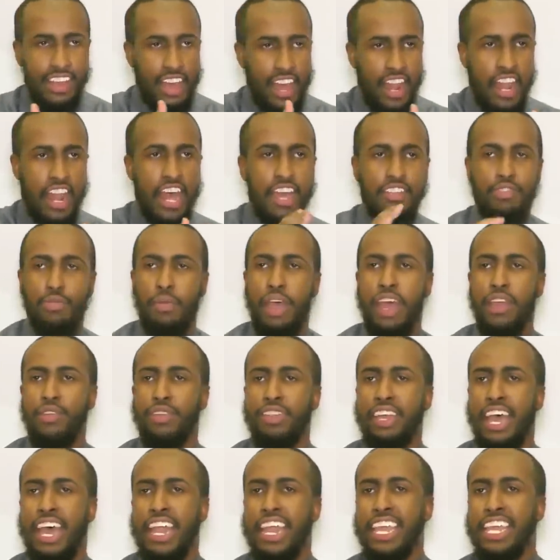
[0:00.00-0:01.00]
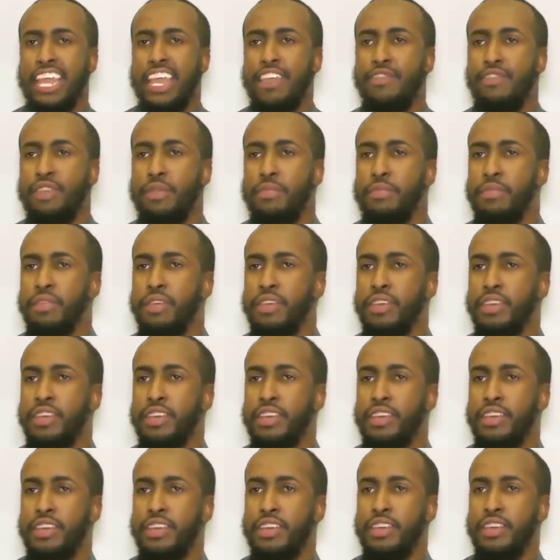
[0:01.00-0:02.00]
Allah subhanahu wa ta'ala gave him
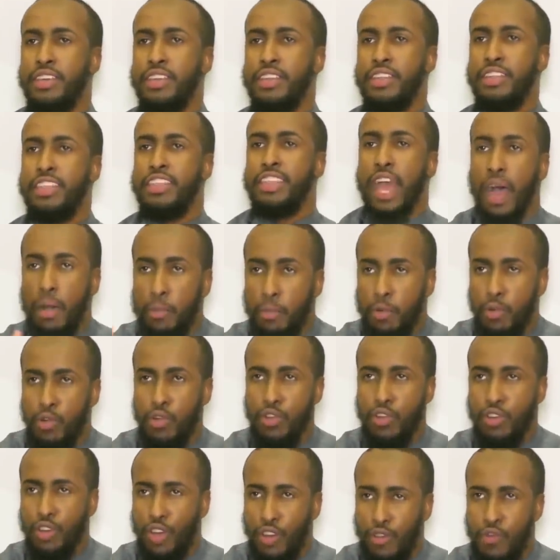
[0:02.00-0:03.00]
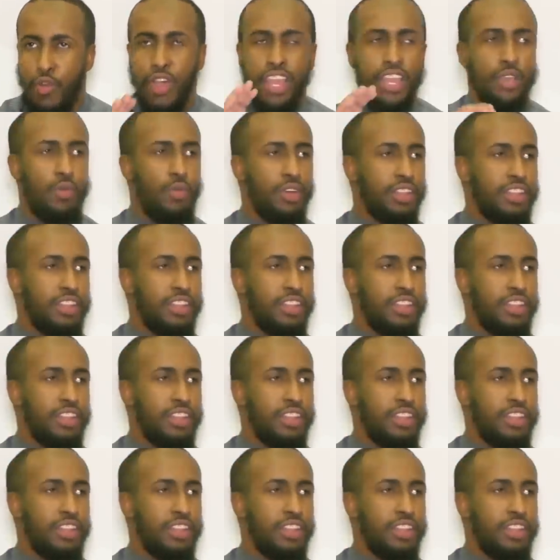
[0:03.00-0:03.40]
double of what he